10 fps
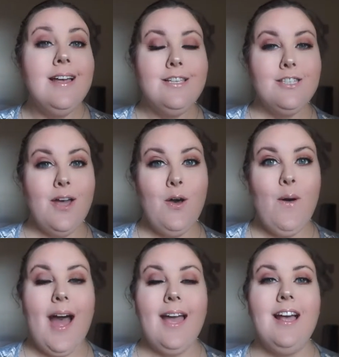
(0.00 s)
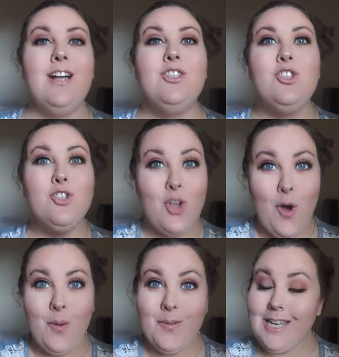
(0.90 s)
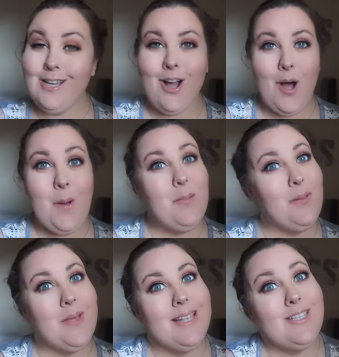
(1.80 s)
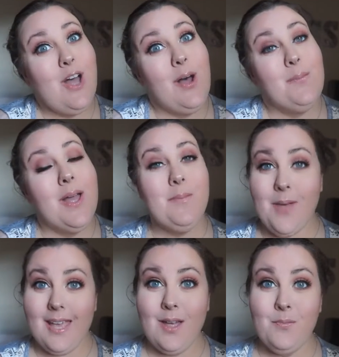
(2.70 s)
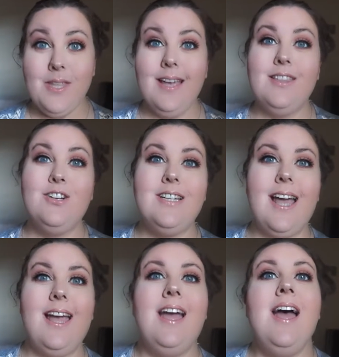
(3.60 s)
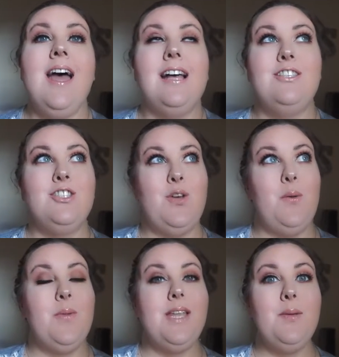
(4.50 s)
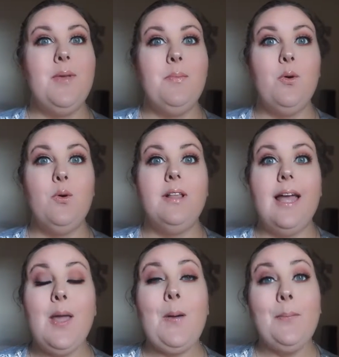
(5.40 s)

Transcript: So I got so many compliments on my makeup the other day and so many people were like,